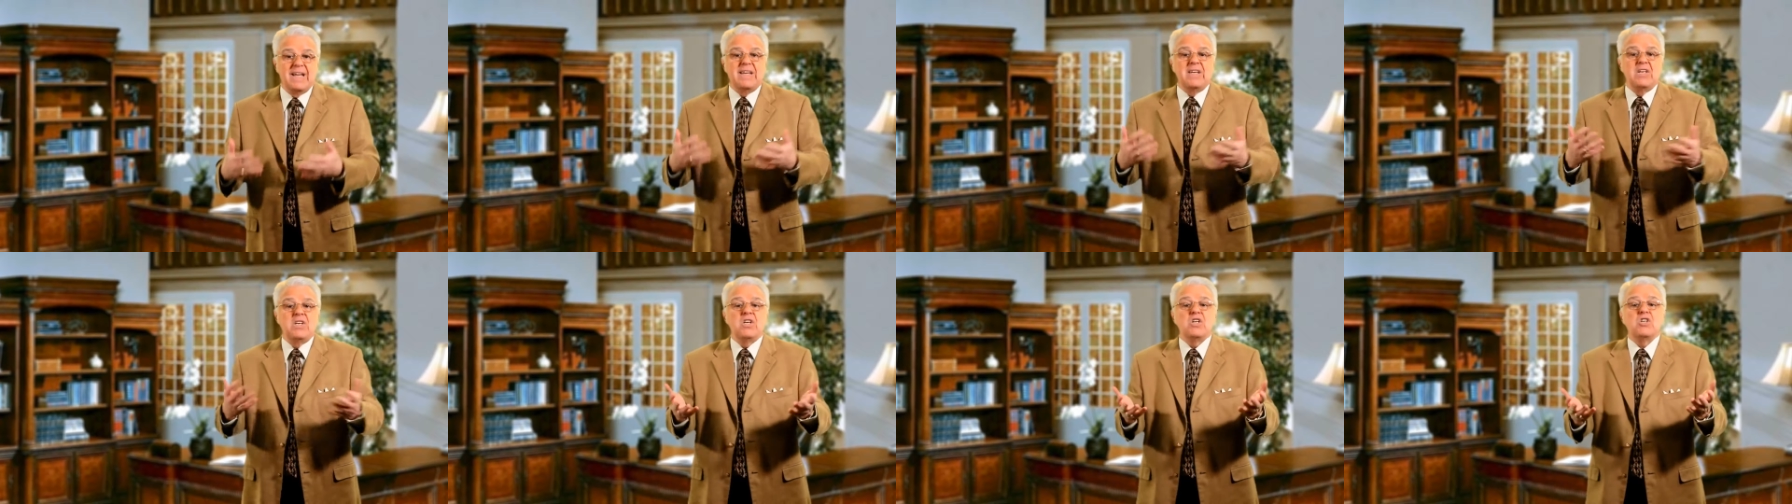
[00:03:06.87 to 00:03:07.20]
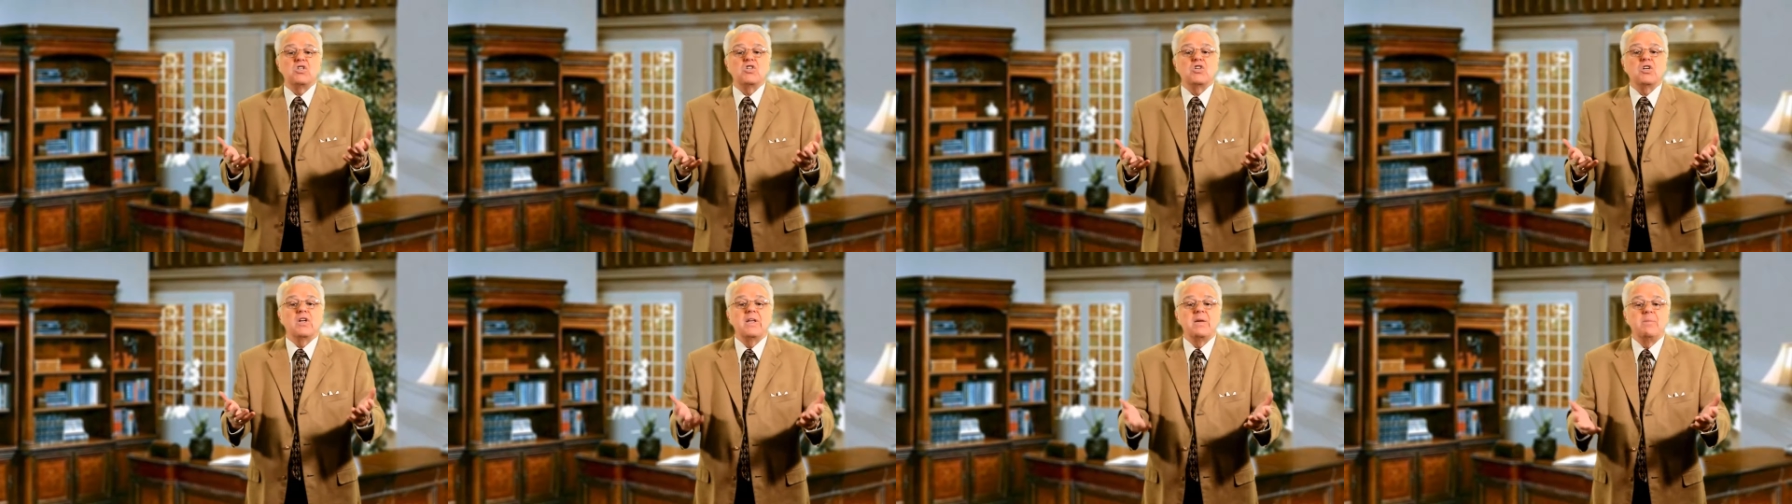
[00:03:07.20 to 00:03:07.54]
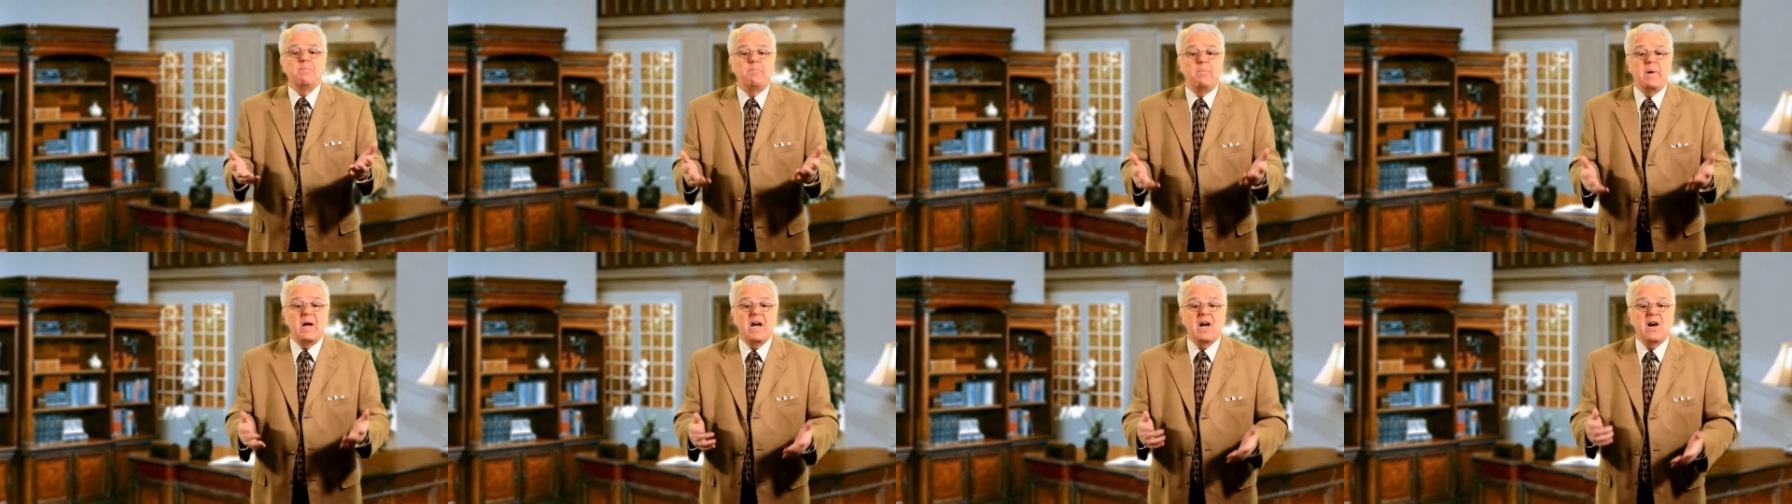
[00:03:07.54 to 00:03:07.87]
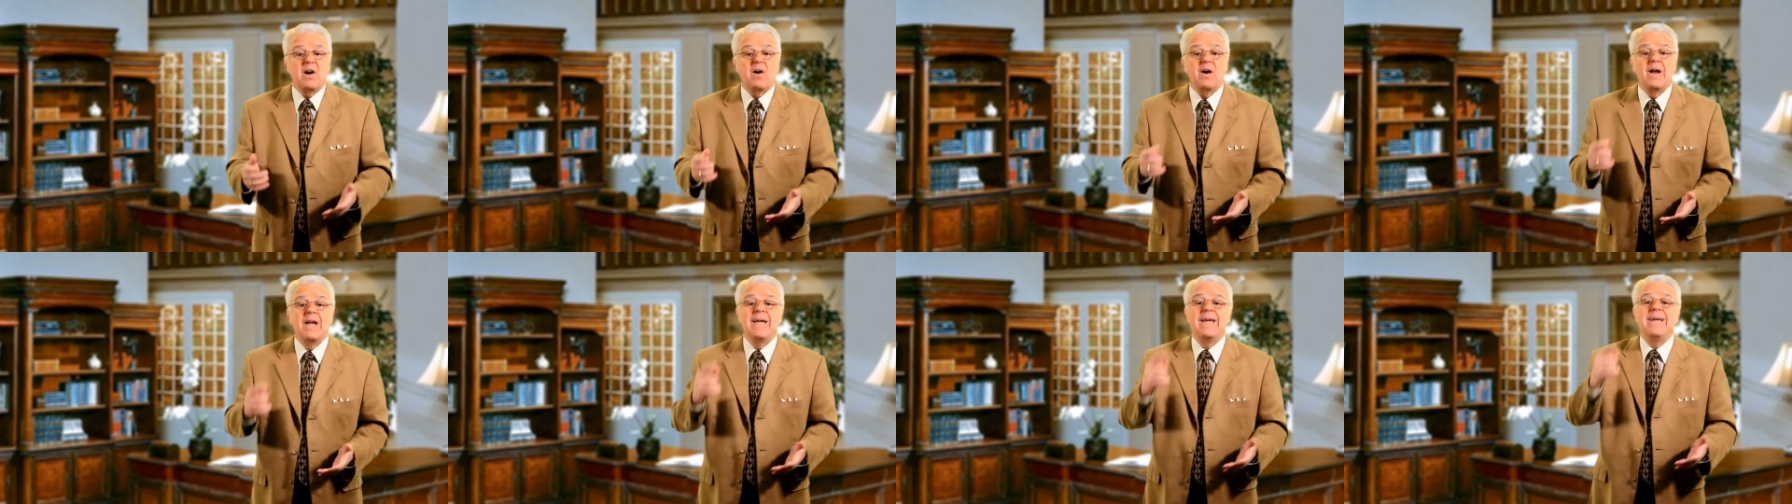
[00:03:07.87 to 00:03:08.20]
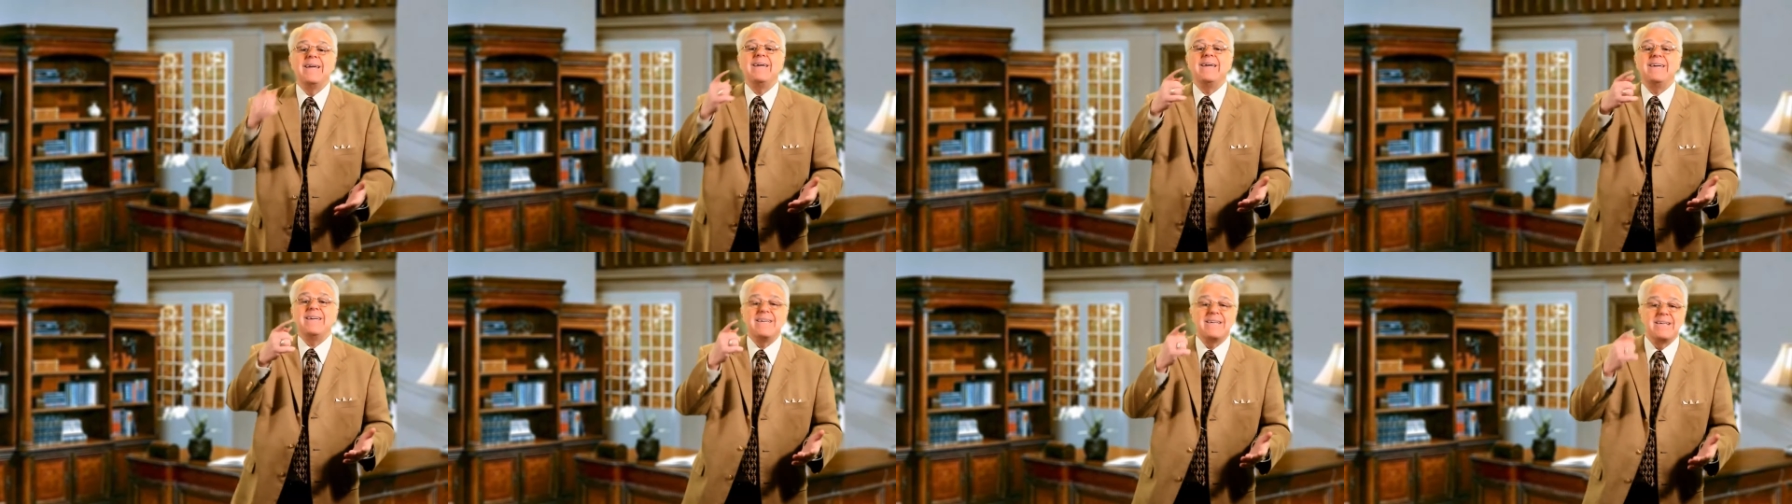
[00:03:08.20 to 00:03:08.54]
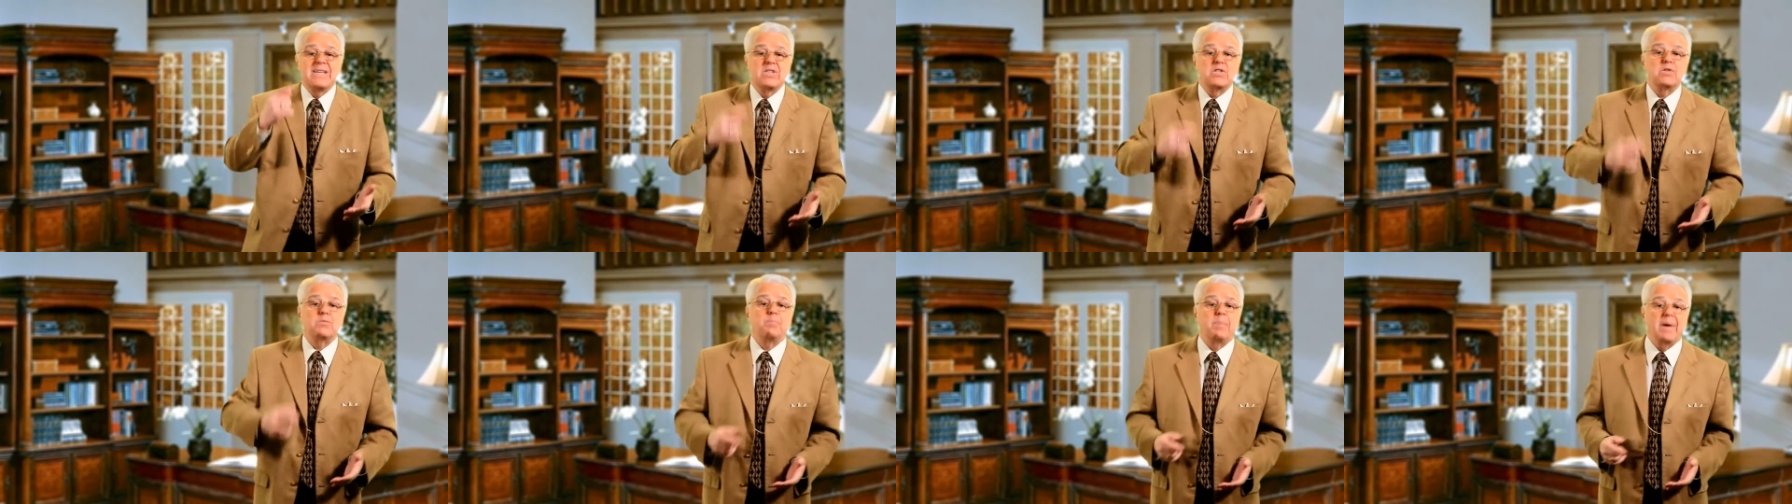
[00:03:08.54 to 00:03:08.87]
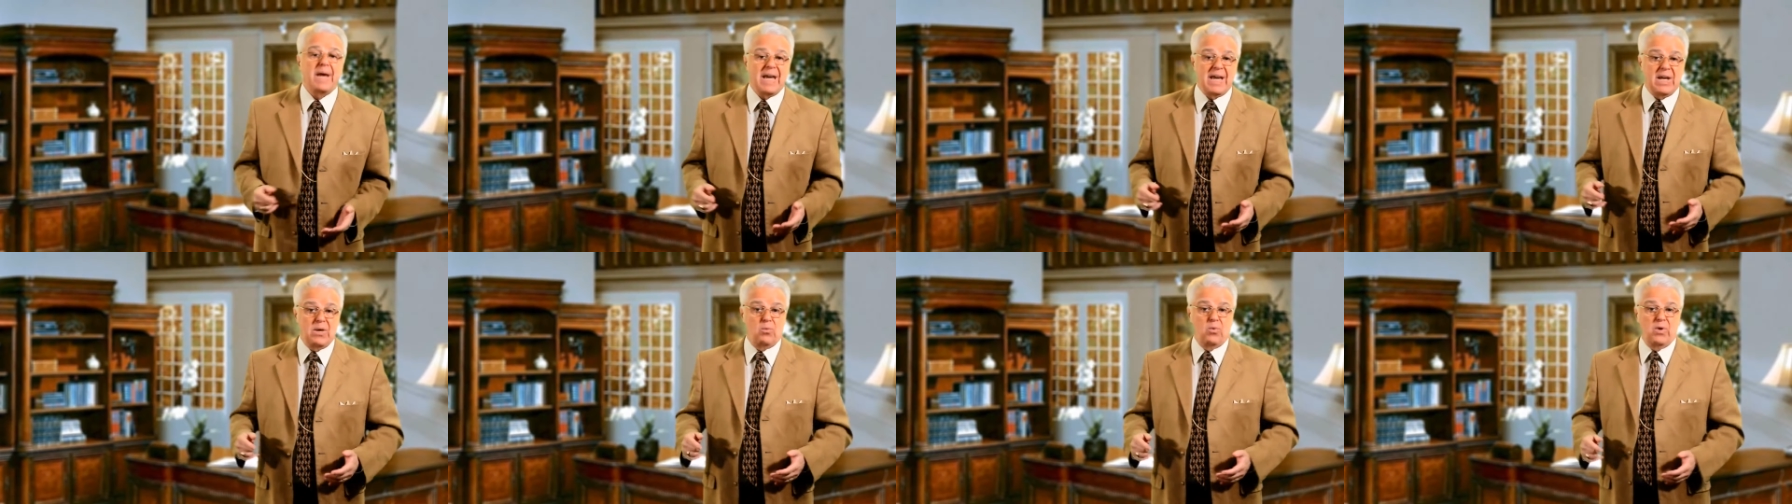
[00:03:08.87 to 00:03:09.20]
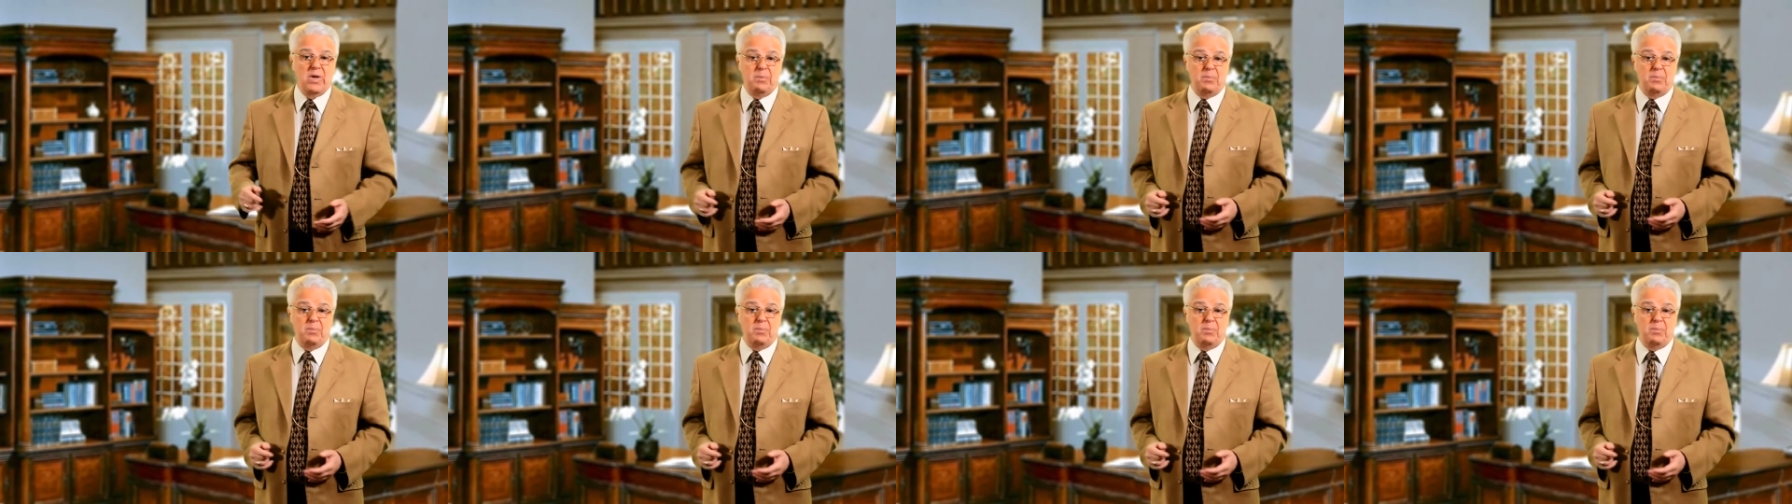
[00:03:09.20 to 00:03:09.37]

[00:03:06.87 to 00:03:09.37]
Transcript: initially bear his bad